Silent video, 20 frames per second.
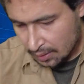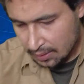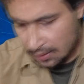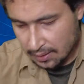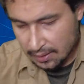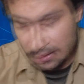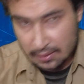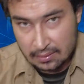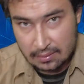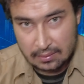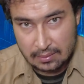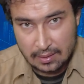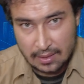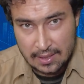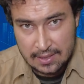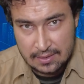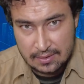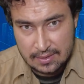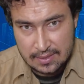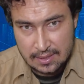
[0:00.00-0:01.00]
And
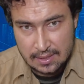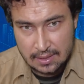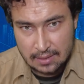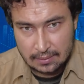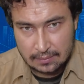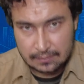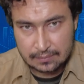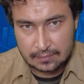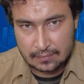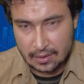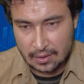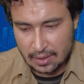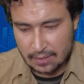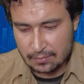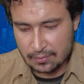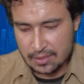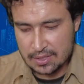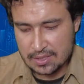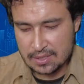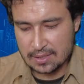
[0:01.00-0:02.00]
as you see I'm
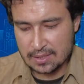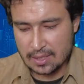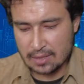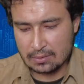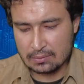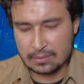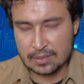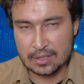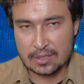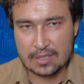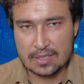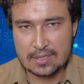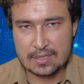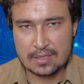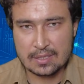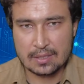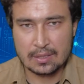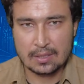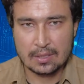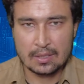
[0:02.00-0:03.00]
watching down because
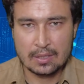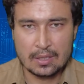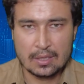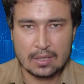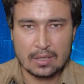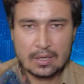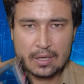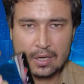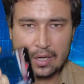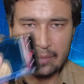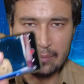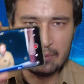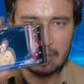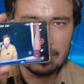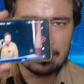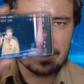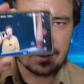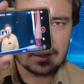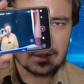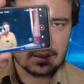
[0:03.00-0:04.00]
I'm
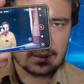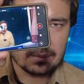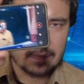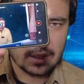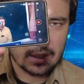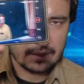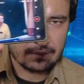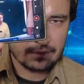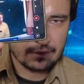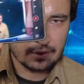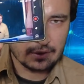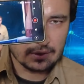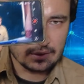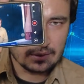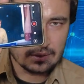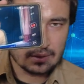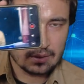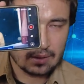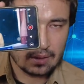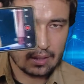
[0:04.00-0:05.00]
operating my phone,
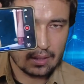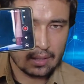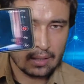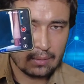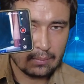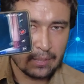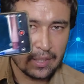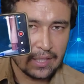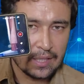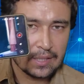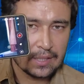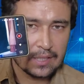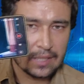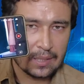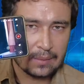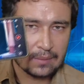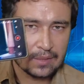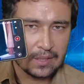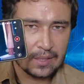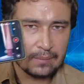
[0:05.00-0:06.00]
my
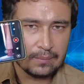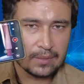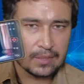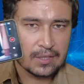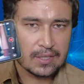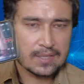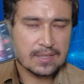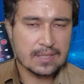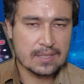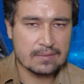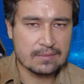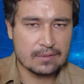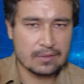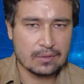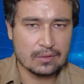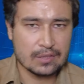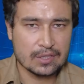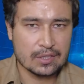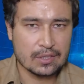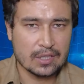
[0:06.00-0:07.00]
camera, because this
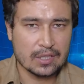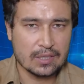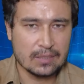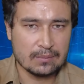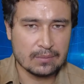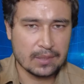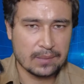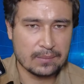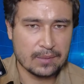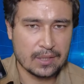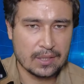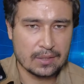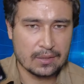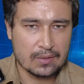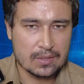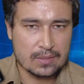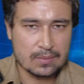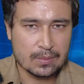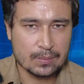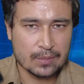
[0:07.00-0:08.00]
video recording by my
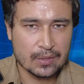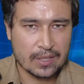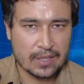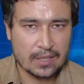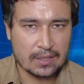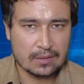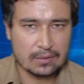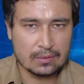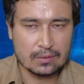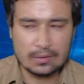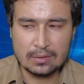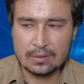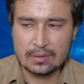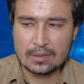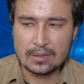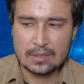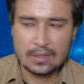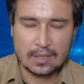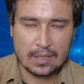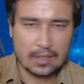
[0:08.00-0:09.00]
Osmo Pocket 2
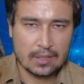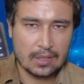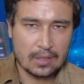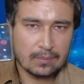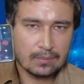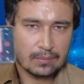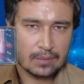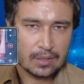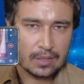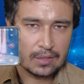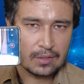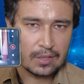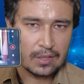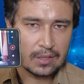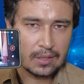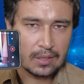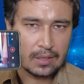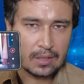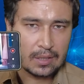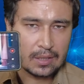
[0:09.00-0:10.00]
and I'm
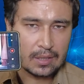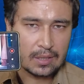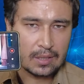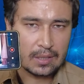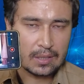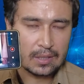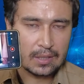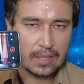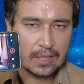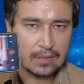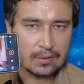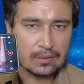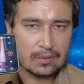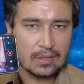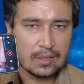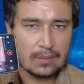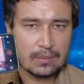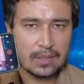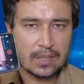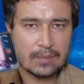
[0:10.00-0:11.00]

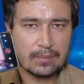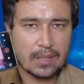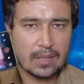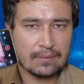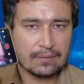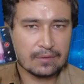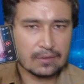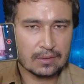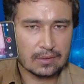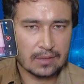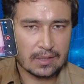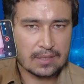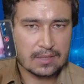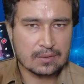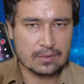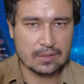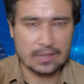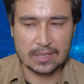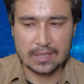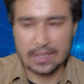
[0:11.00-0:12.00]
controlling by my phone. It's
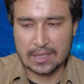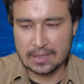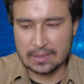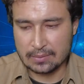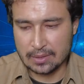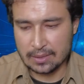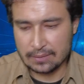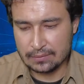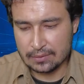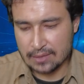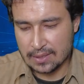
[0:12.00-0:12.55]
connected to my phone.